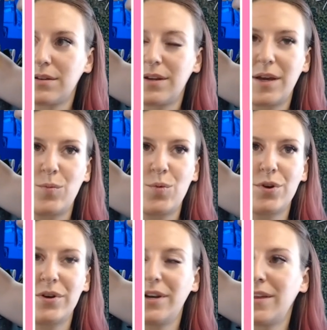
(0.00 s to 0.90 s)
I'm
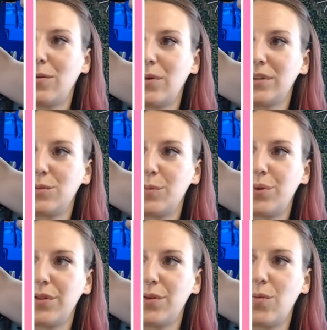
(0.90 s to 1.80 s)
worried that once we
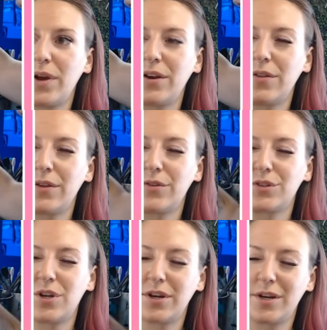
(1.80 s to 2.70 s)
put the white on there, there's
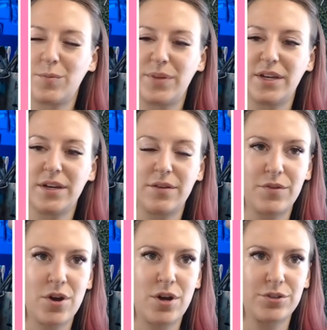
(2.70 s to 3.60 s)
not going to be enough
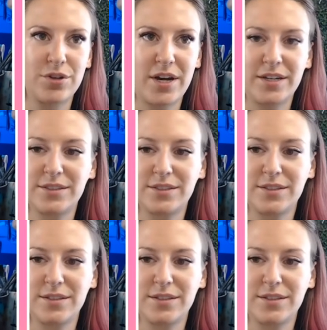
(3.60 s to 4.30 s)
contrast.